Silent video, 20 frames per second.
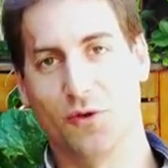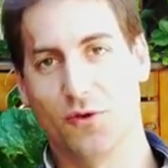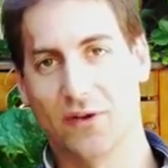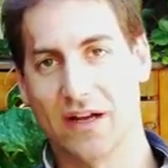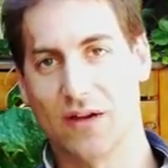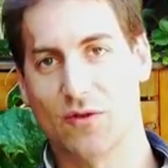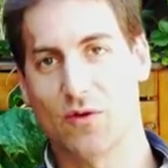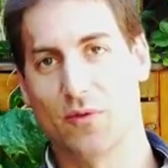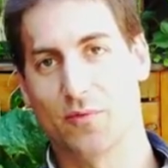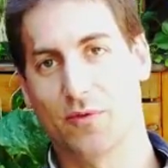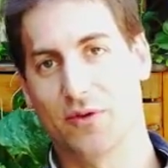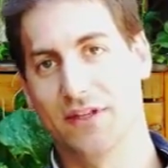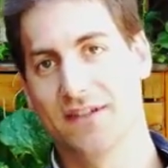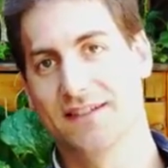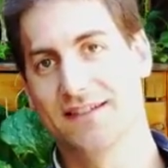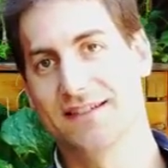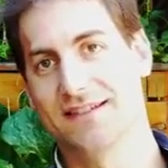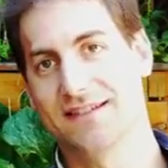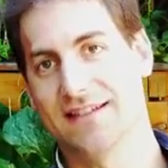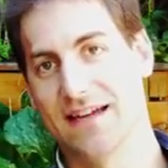own aquaponics
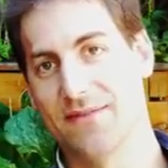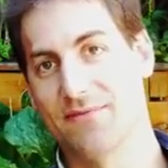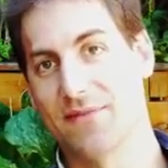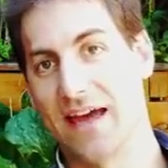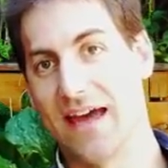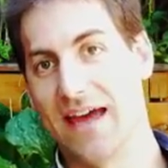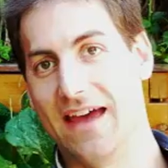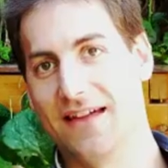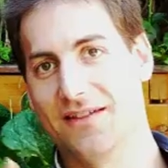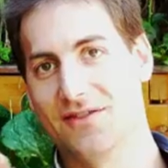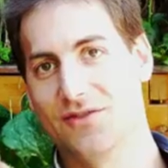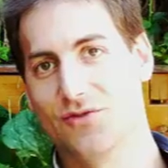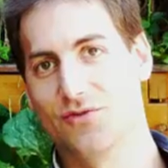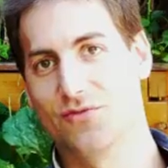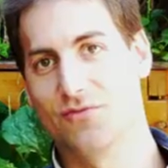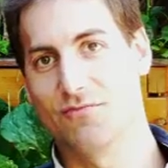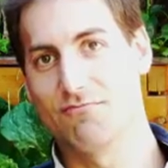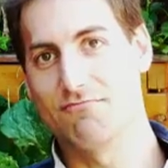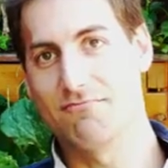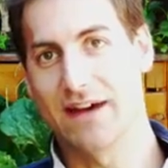system and
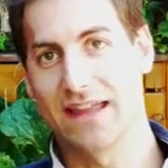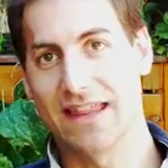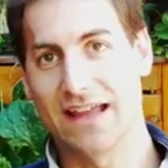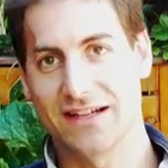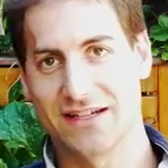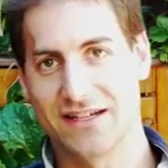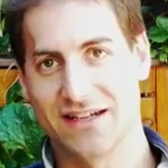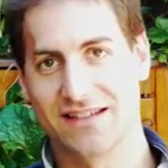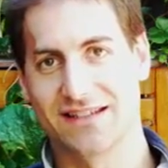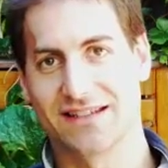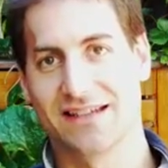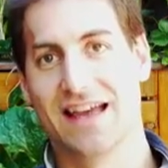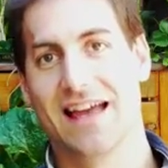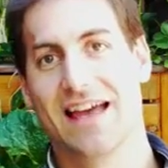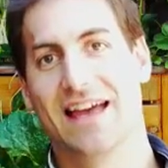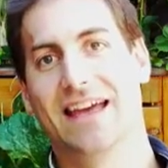to manage it